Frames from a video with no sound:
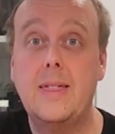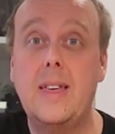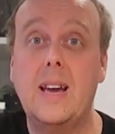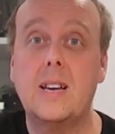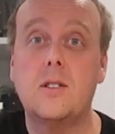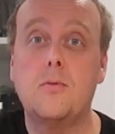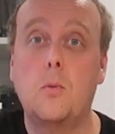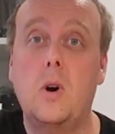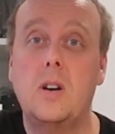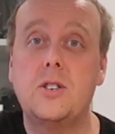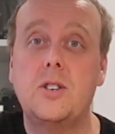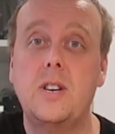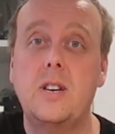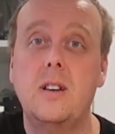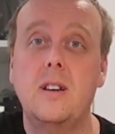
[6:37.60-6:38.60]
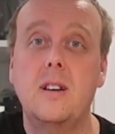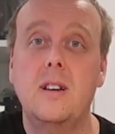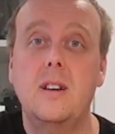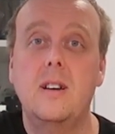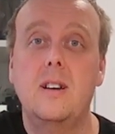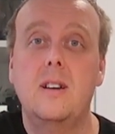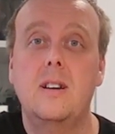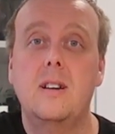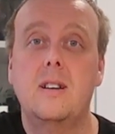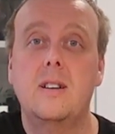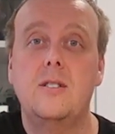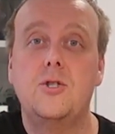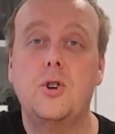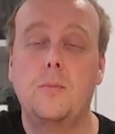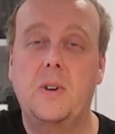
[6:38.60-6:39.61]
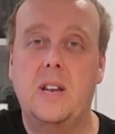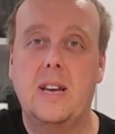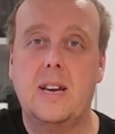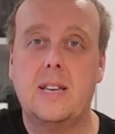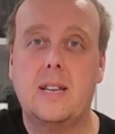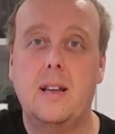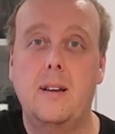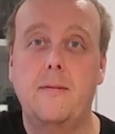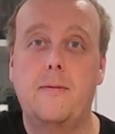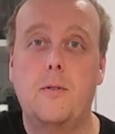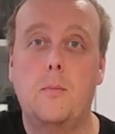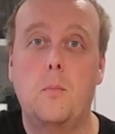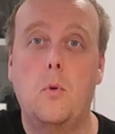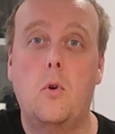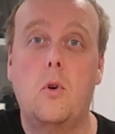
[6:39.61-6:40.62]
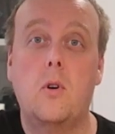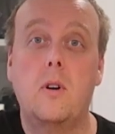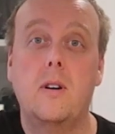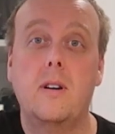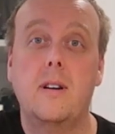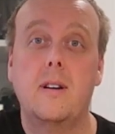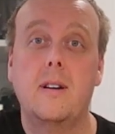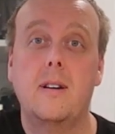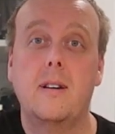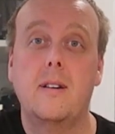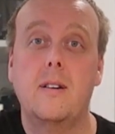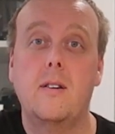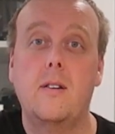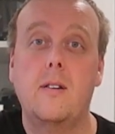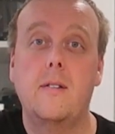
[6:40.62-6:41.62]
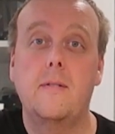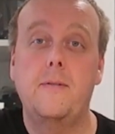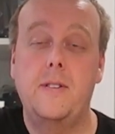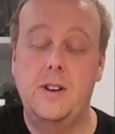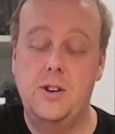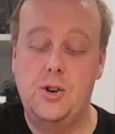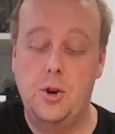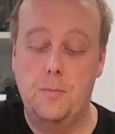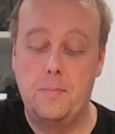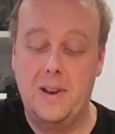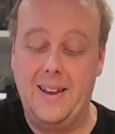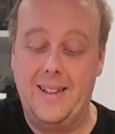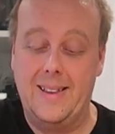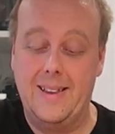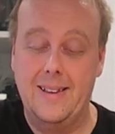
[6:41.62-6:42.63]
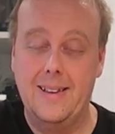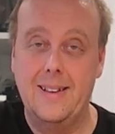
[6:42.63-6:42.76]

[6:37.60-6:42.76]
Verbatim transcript: Thanks for watching. Join me next time for more Finnish Your Plate.